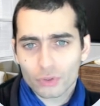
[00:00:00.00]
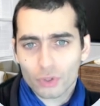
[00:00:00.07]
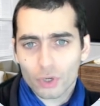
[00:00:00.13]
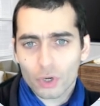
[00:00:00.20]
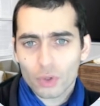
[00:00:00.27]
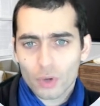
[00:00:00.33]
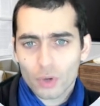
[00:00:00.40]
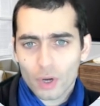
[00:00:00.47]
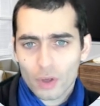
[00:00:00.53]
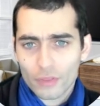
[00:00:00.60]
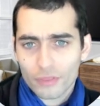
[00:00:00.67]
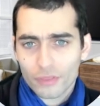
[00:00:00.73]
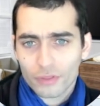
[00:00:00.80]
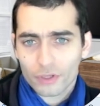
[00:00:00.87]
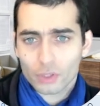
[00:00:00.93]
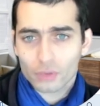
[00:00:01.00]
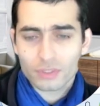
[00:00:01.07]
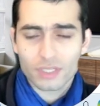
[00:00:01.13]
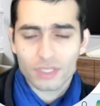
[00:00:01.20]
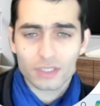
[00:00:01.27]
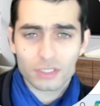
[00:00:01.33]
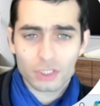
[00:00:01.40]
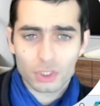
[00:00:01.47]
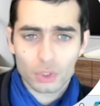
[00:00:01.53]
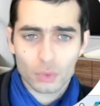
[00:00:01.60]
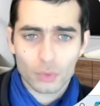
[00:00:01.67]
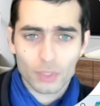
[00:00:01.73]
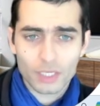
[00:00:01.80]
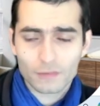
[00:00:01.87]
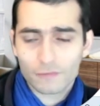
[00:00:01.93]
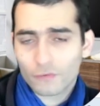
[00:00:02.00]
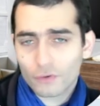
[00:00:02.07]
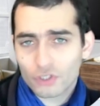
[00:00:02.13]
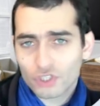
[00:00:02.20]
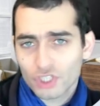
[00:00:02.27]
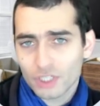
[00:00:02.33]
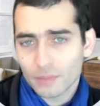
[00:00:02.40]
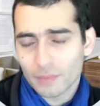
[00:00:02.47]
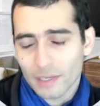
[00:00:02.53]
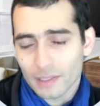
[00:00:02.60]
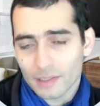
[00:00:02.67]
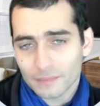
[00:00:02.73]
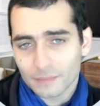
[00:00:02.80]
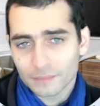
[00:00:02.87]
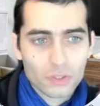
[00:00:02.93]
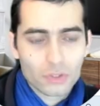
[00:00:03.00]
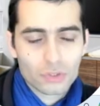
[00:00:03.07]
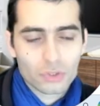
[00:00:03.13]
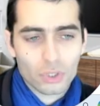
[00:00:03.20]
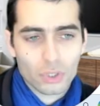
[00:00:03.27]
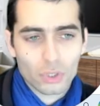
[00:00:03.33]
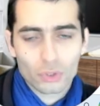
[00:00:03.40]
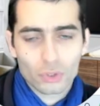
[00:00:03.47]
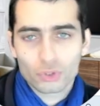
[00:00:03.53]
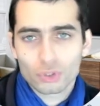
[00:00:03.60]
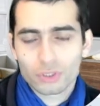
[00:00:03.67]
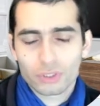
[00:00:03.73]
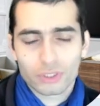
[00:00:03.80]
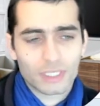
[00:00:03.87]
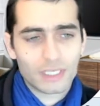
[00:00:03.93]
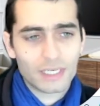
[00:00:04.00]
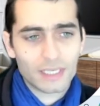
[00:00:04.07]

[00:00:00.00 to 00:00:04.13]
OAuth consent screen for Gmail. So you should click